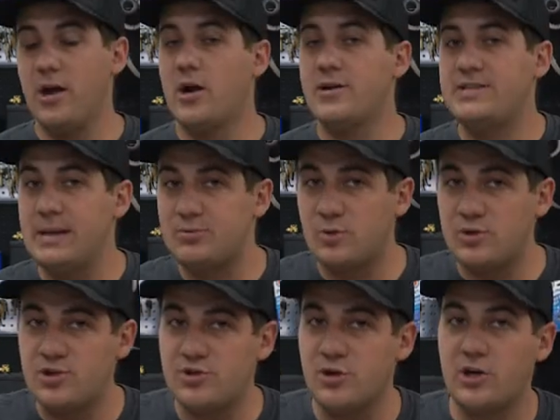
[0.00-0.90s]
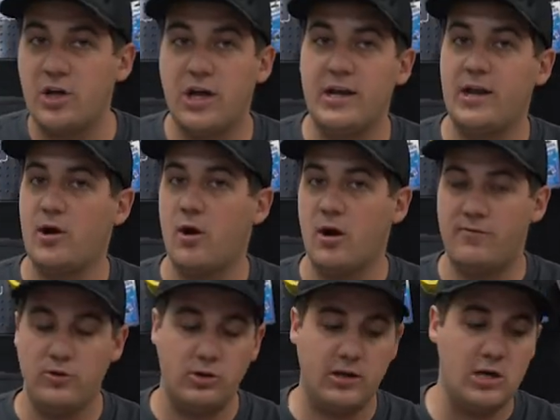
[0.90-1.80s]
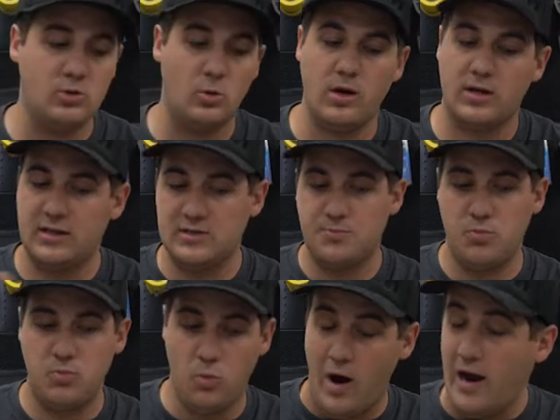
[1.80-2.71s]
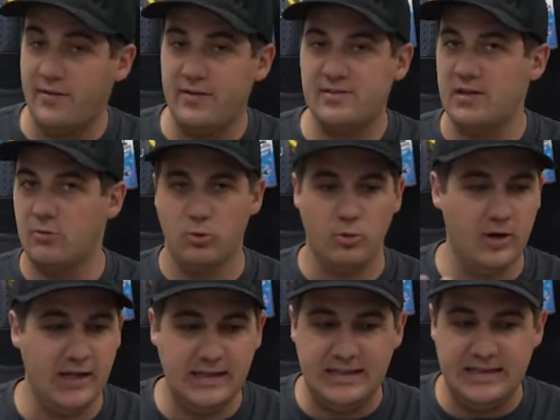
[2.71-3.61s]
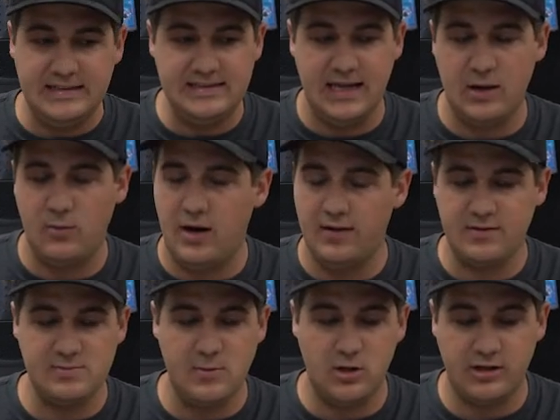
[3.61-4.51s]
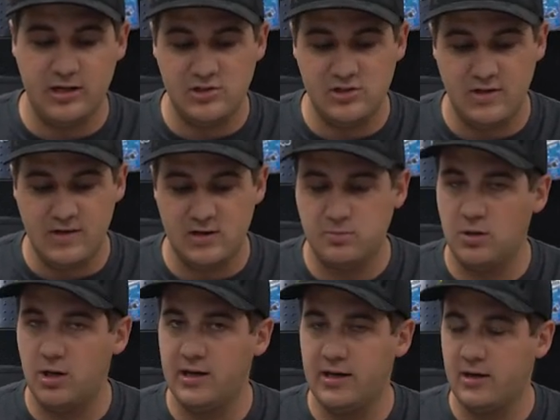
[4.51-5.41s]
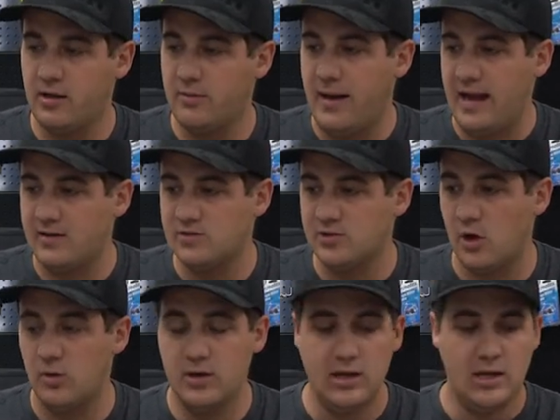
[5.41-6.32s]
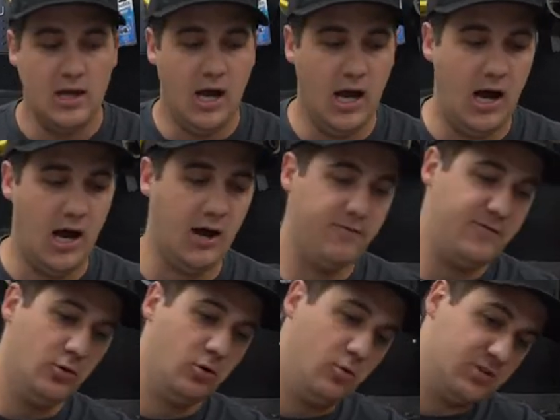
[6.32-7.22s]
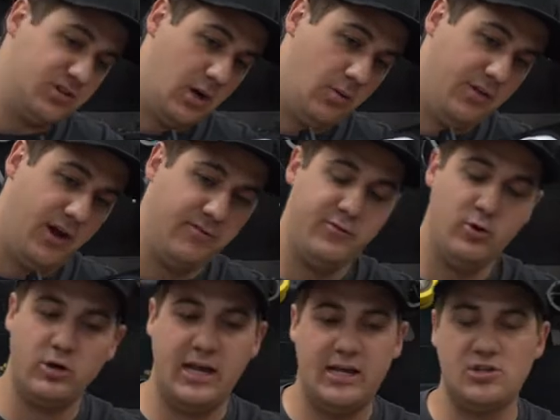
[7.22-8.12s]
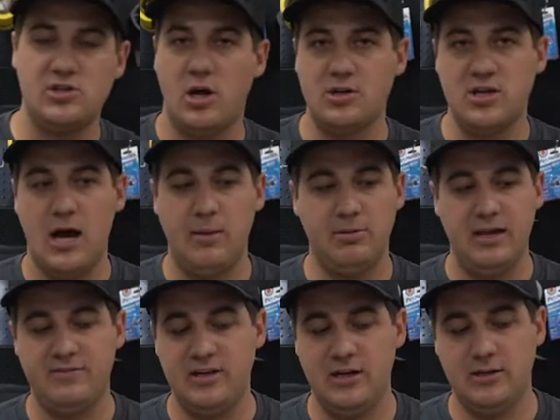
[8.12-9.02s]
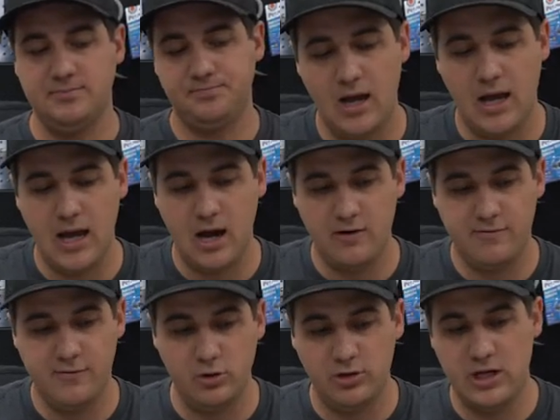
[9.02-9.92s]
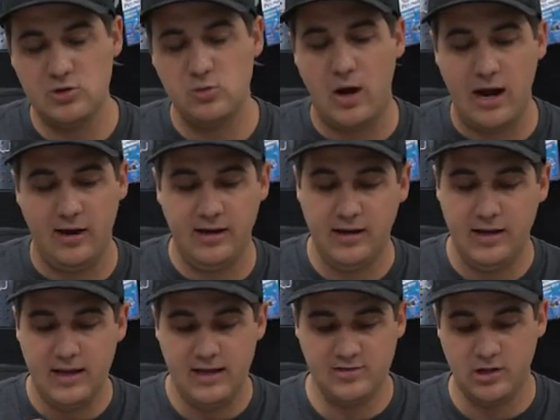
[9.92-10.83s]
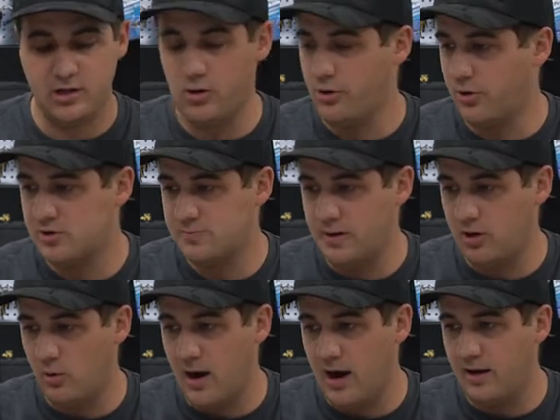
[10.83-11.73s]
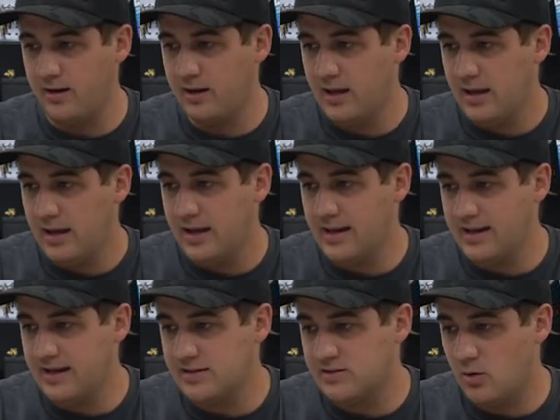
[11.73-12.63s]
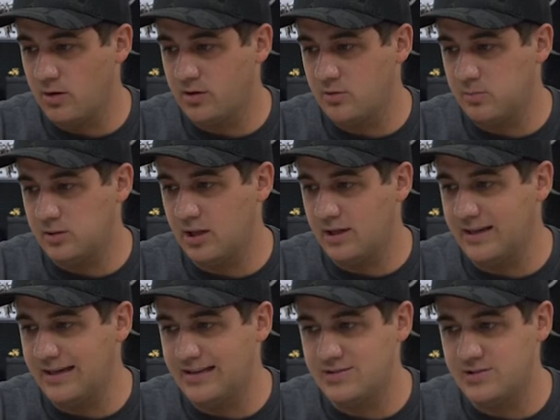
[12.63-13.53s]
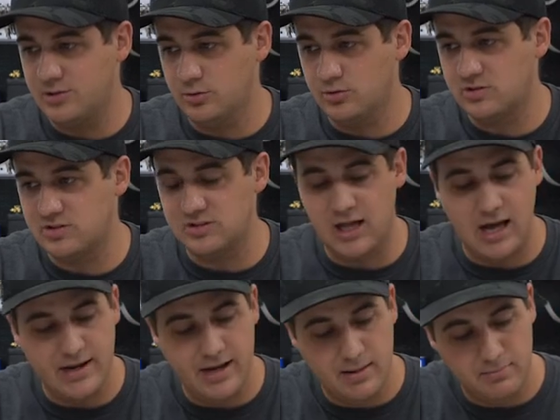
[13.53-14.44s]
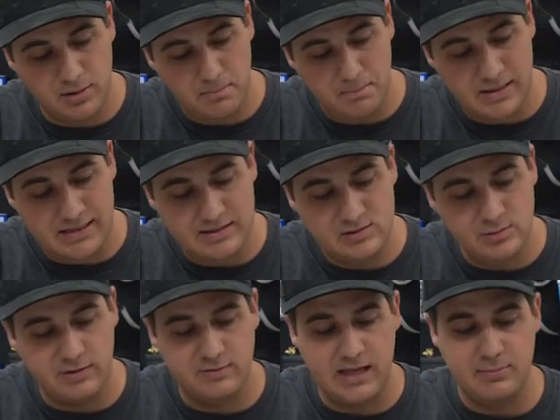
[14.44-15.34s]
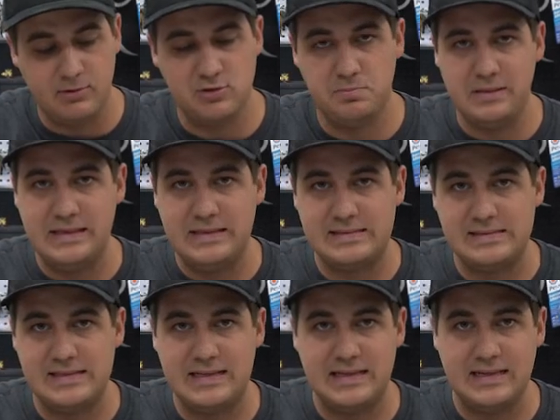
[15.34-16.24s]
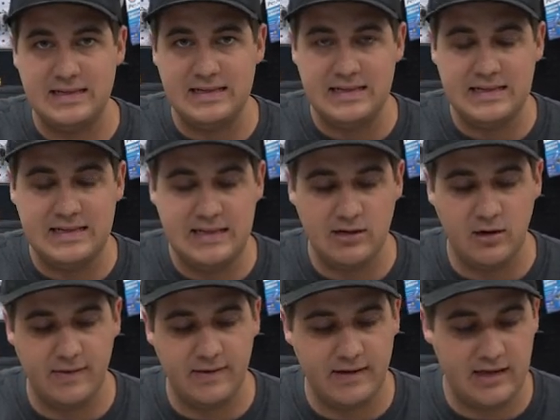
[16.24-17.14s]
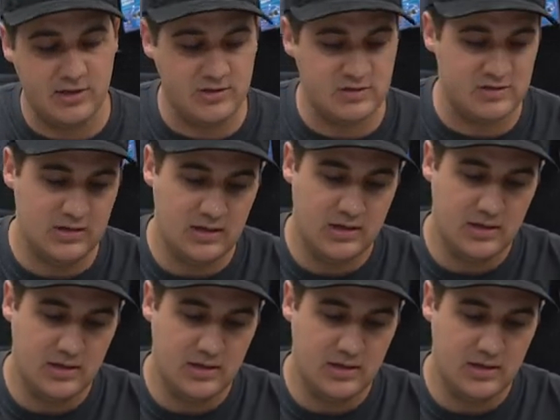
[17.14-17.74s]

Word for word: Our dip switches are good. I know our fuel gauge will work. Let's wire these in. Really easy how to wire the smaller gauges in. They just plug in here to the back. So uh, our fuel, we'll start with our fuel gauge, our top left here. Uh, our fuel gauge wiring is gonna go to our speedo wiring and it is going to plug into slot number B. So we have labels B, C, and D here on the gauges.